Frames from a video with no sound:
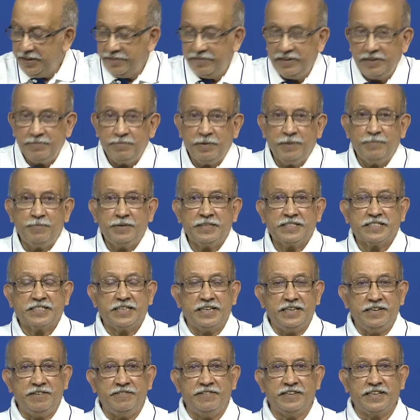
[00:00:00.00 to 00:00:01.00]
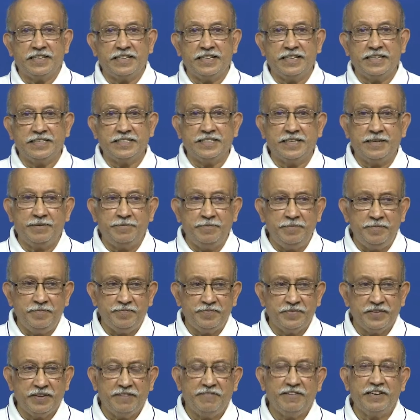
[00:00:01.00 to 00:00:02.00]
when people study for the exam
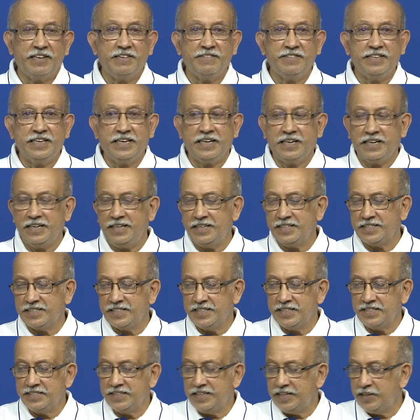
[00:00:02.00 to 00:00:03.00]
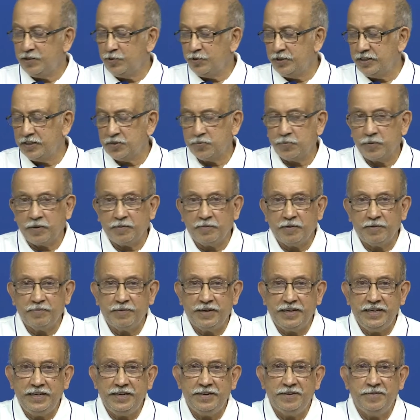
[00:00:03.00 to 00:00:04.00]
one of the earliest thing they do is
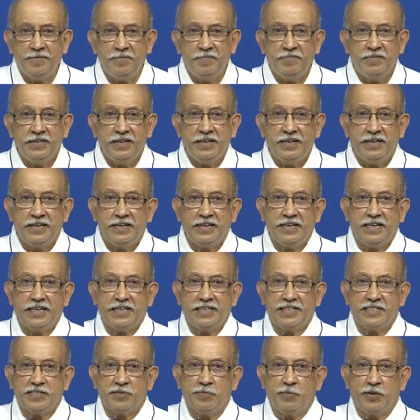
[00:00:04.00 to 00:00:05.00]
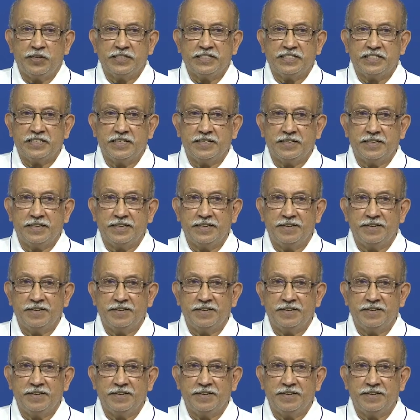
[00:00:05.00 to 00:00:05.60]
probably get this monster